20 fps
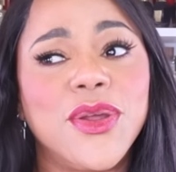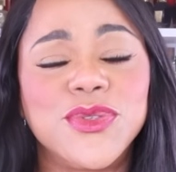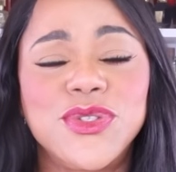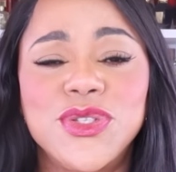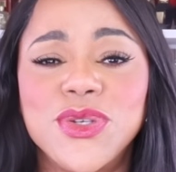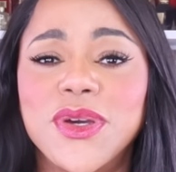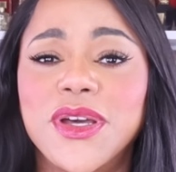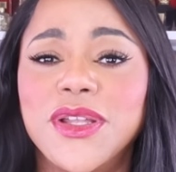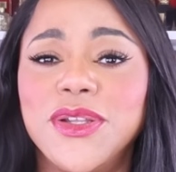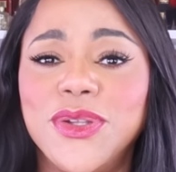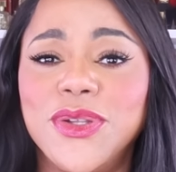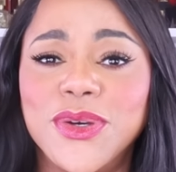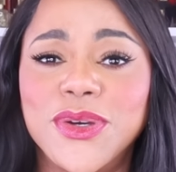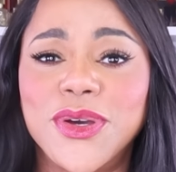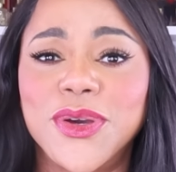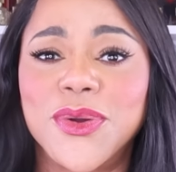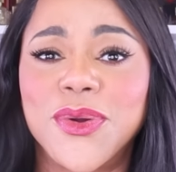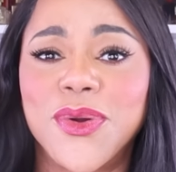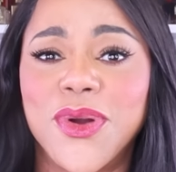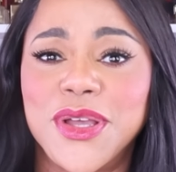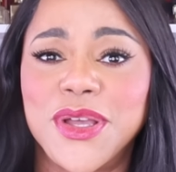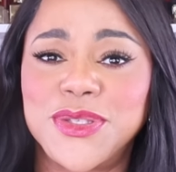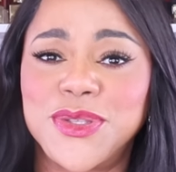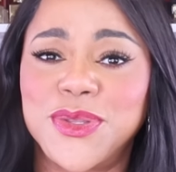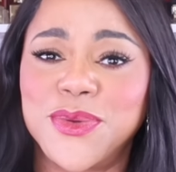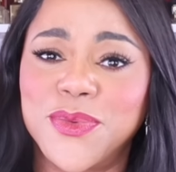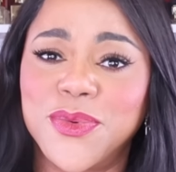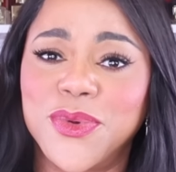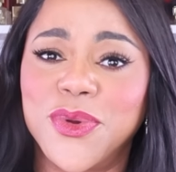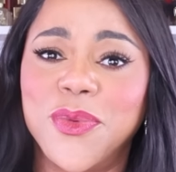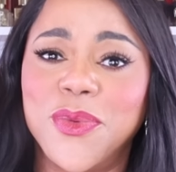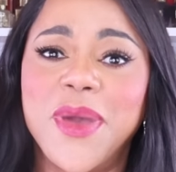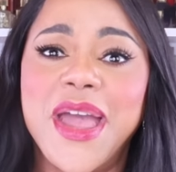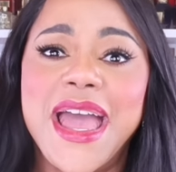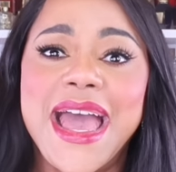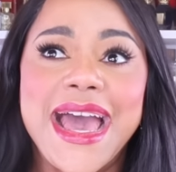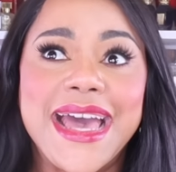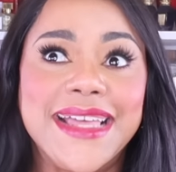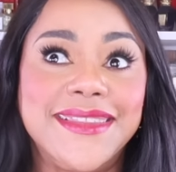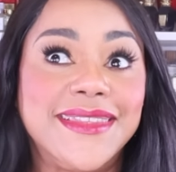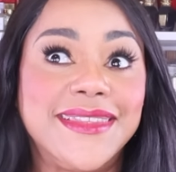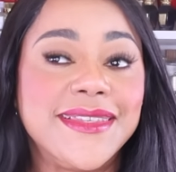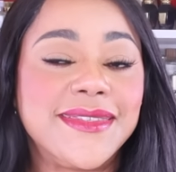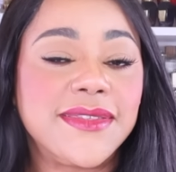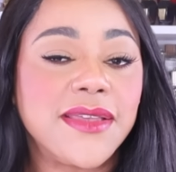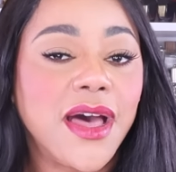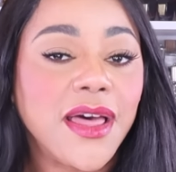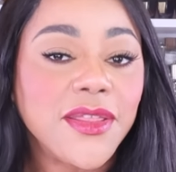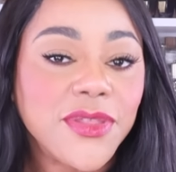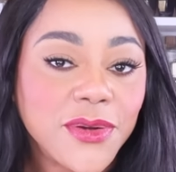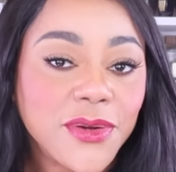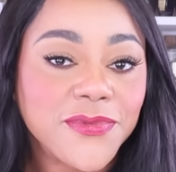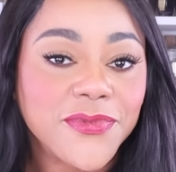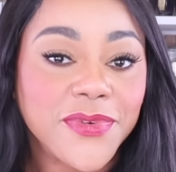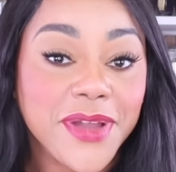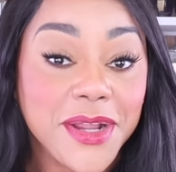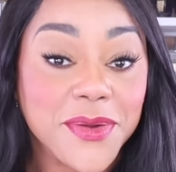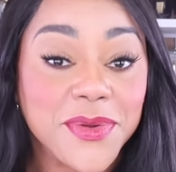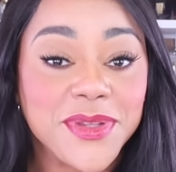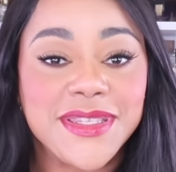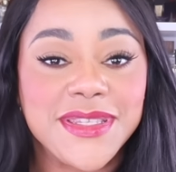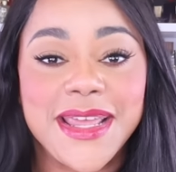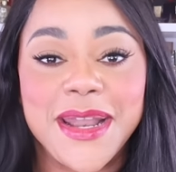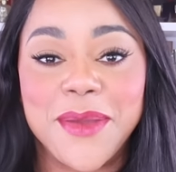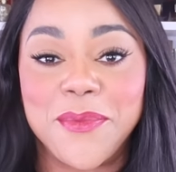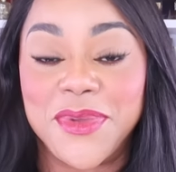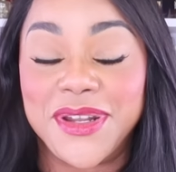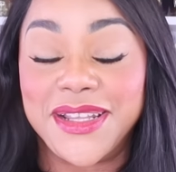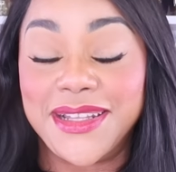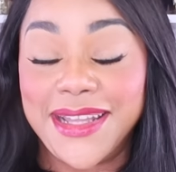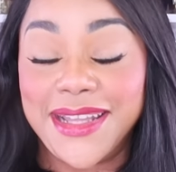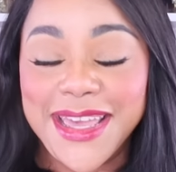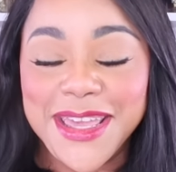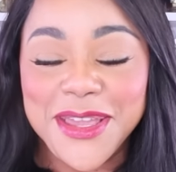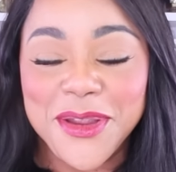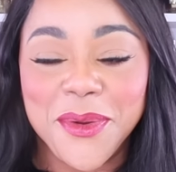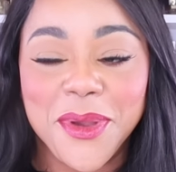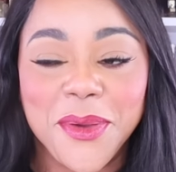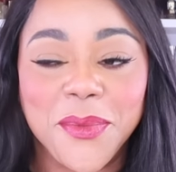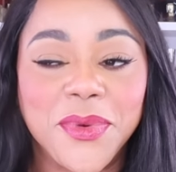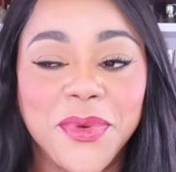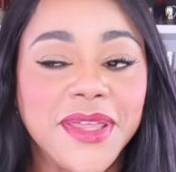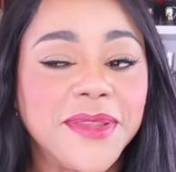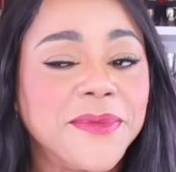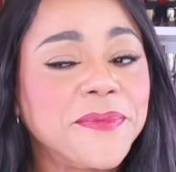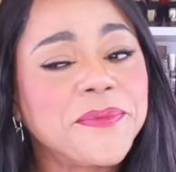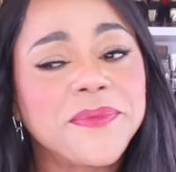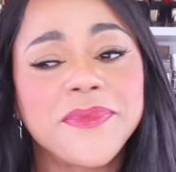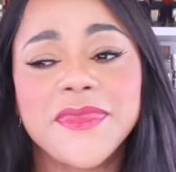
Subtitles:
took a look across the room at this other fragrance that I'm going to layer it with.